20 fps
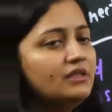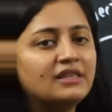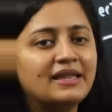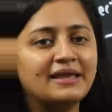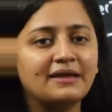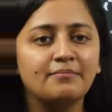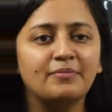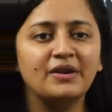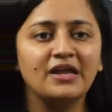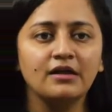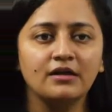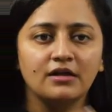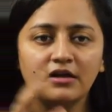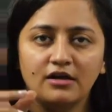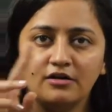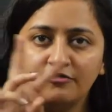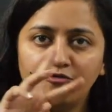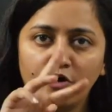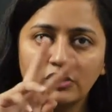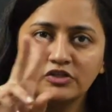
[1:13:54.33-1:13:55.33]
neighboring
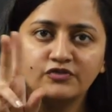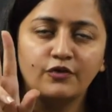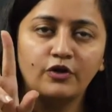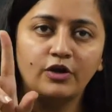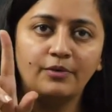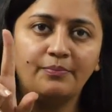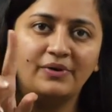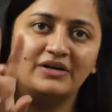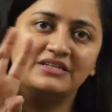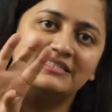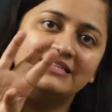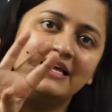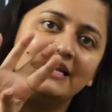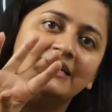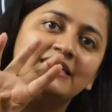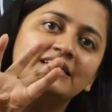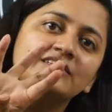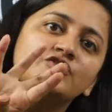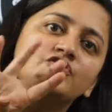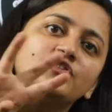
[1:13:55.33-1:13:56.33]
phospholipids
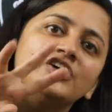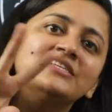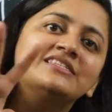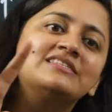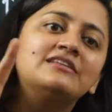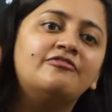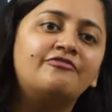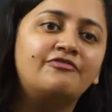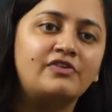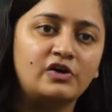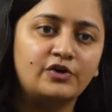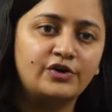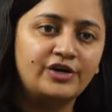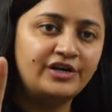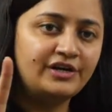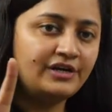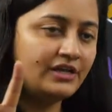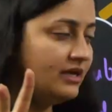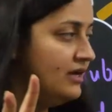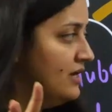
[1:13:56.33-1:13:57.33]
then it is just the
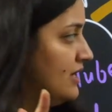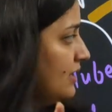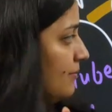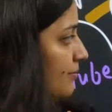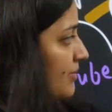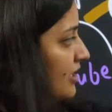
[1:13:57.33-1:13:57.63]
fluidity